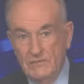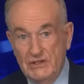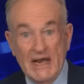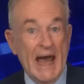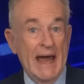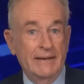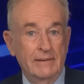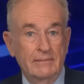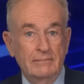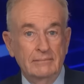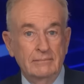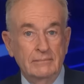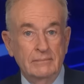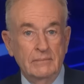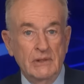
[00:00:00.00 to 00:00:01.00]
Debt.
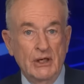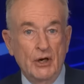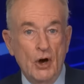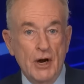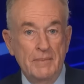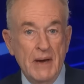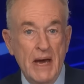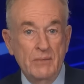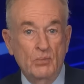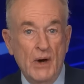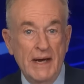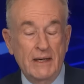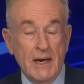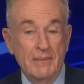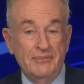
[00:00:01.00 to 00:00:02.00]
You go to bed and
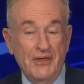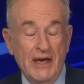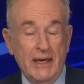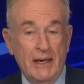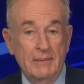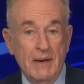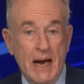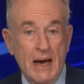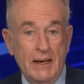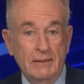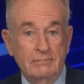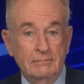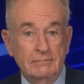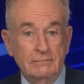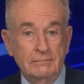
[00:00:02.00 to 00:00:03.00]
wake up thinking about
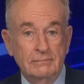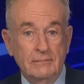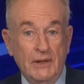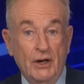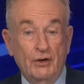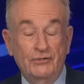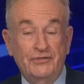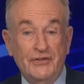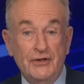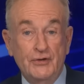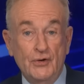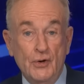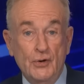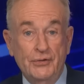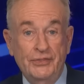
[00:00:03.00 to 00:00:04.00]
it. Here's the
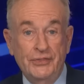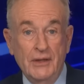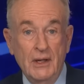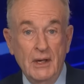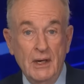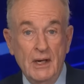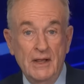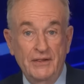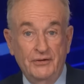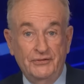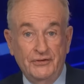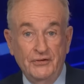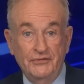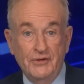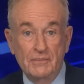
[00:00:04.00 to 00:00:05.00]
truth. The
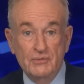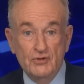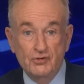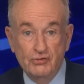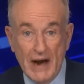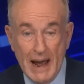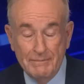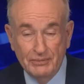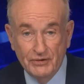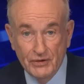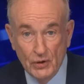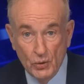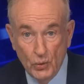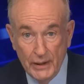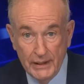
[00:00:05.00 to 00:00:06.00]
system traps
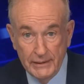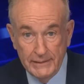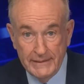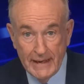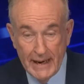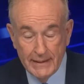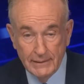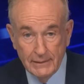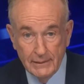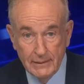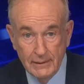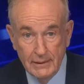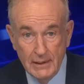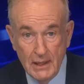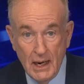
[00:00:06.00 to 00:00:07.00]
you in debt.
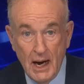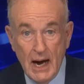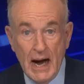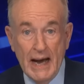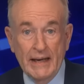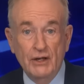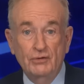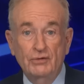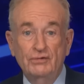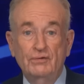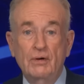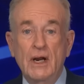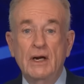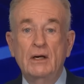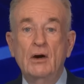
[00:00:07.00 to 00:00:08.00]
High interest
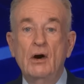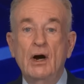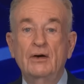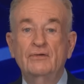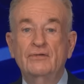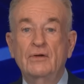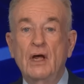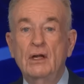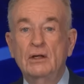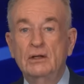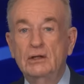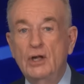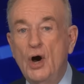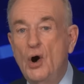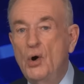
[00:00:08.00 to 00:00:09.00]
credit cards,
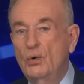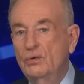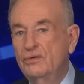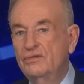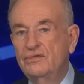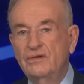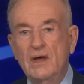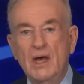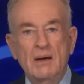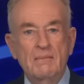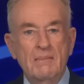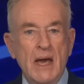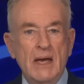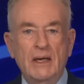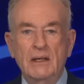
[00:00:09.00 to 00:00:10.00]
loans,
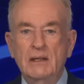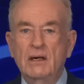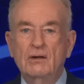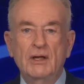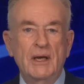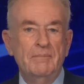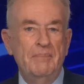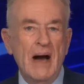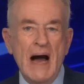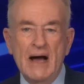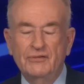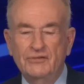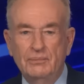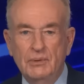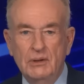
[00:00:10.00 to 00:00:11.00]
make it nearly
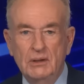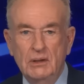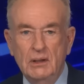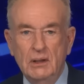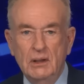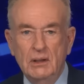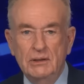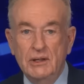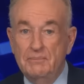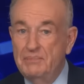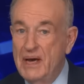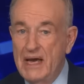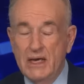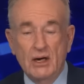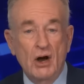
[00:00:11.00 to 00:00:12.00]
impossible to
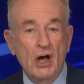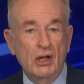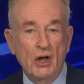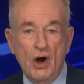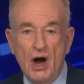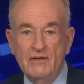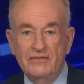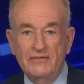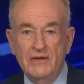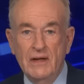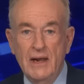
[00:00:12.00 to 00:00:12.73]
pay it all off.